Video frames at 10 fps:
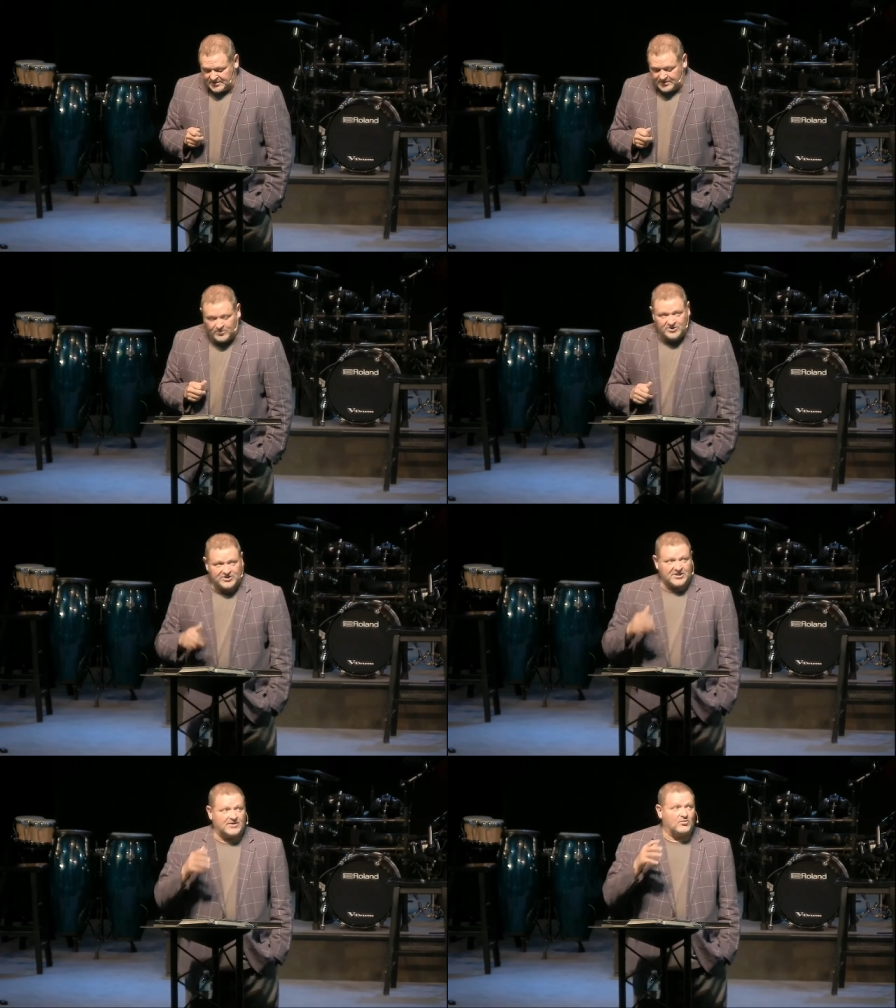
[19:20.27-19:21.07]

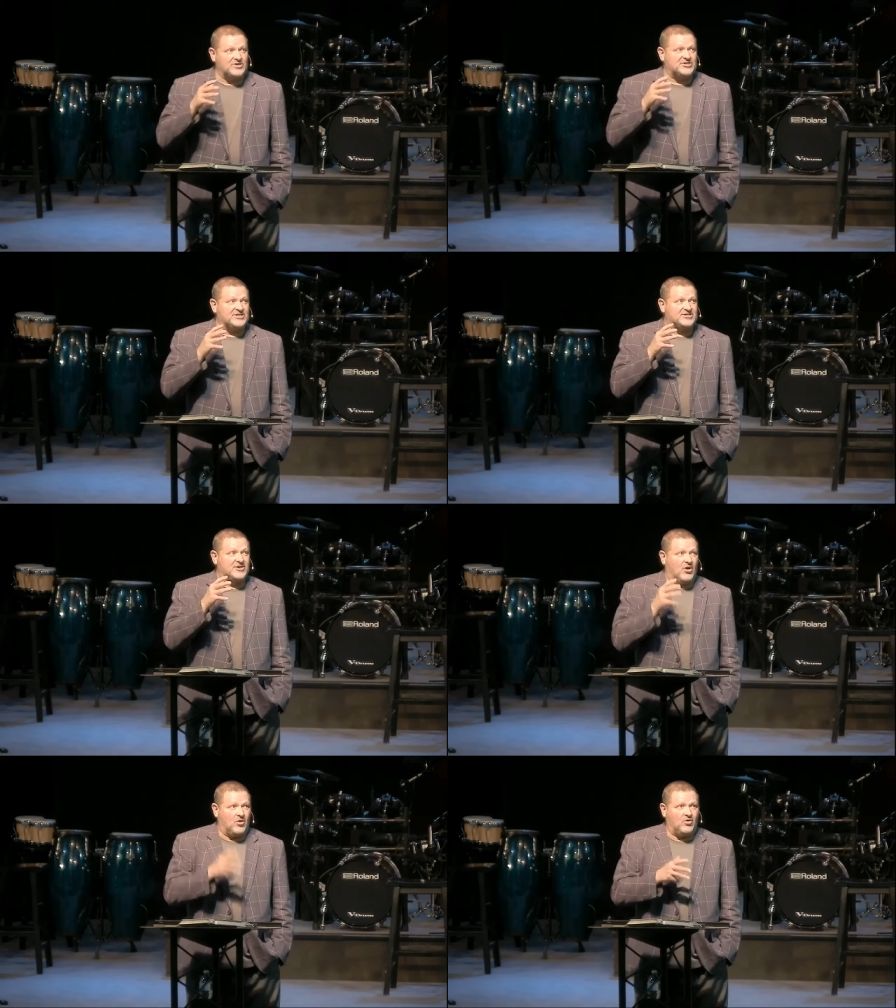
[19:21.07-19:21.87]
which is the
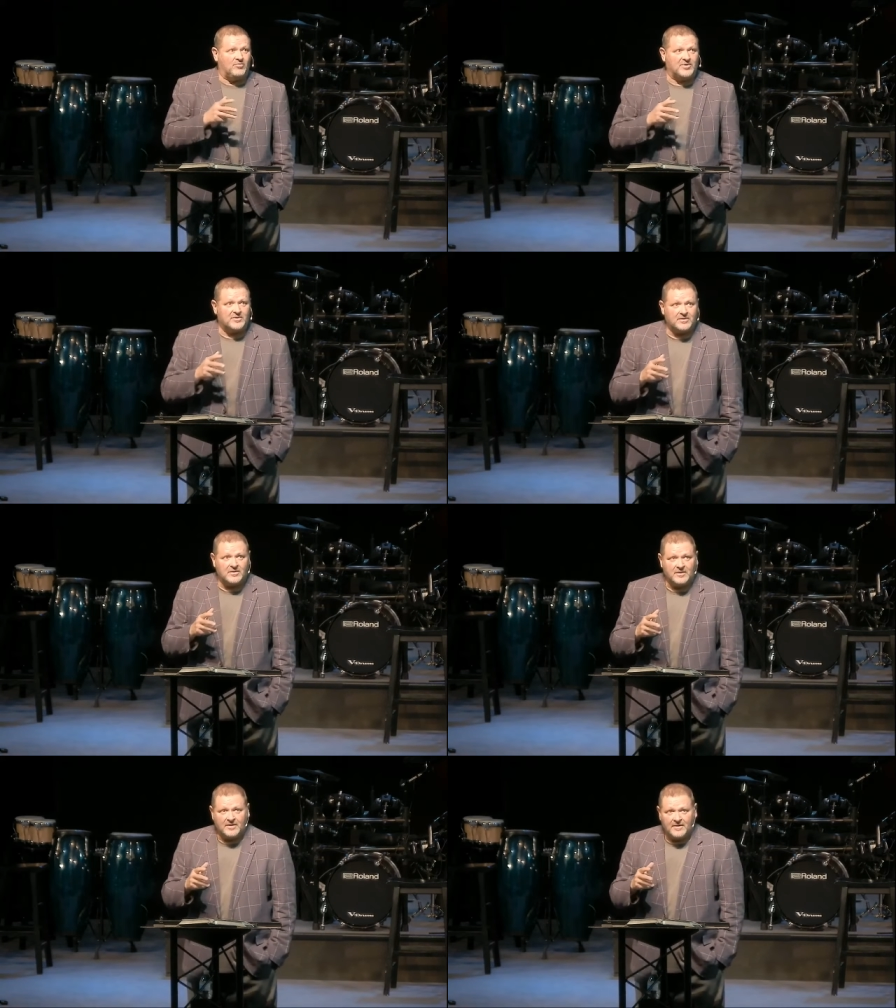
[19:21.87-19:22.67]
hope
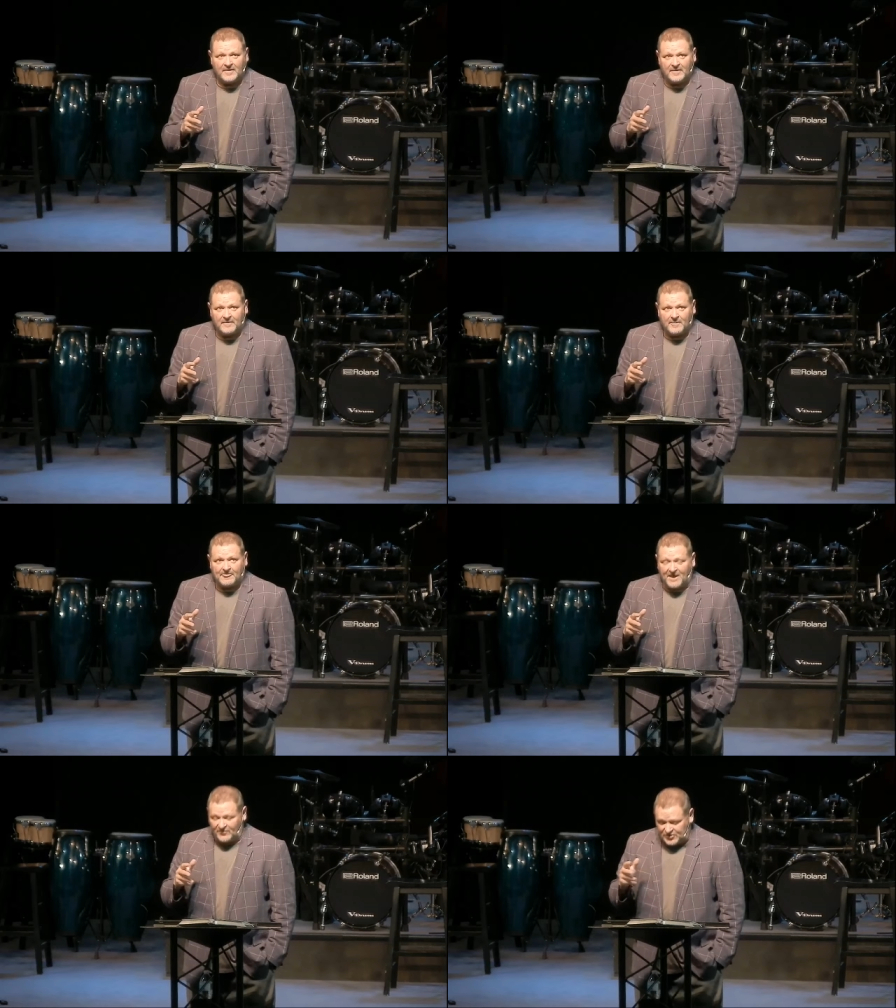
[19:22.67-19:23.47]

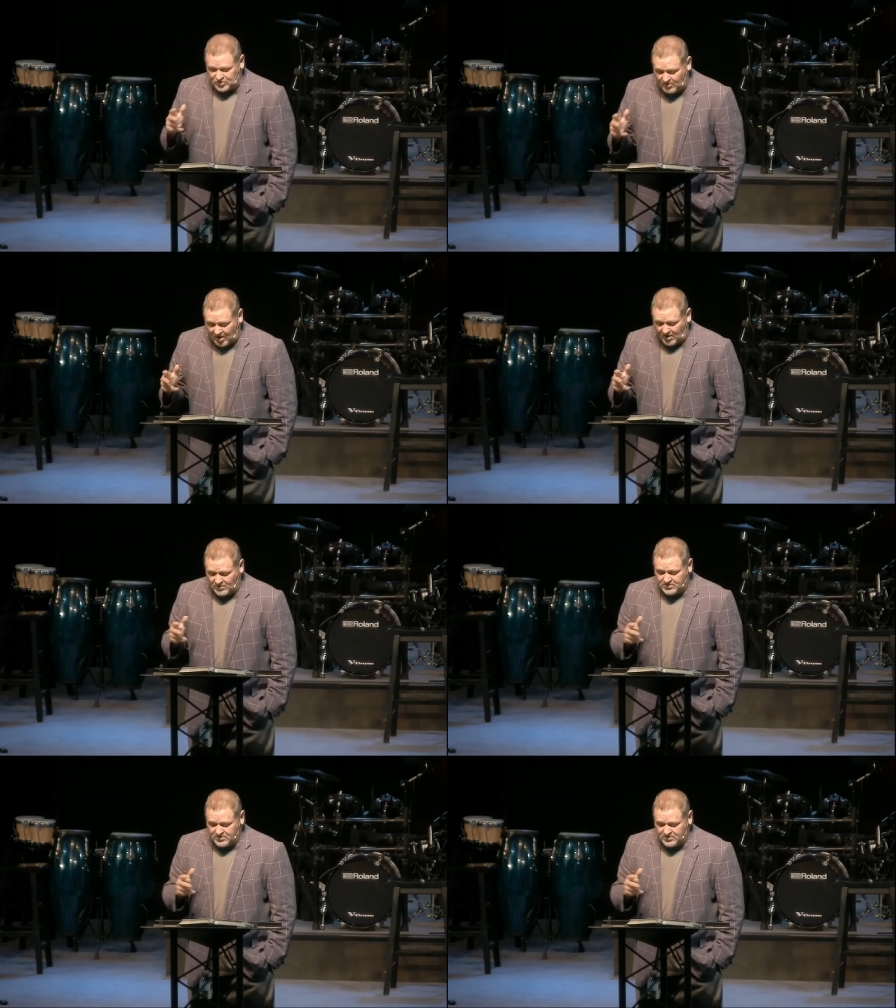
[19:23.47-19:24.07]
of a tomorrow.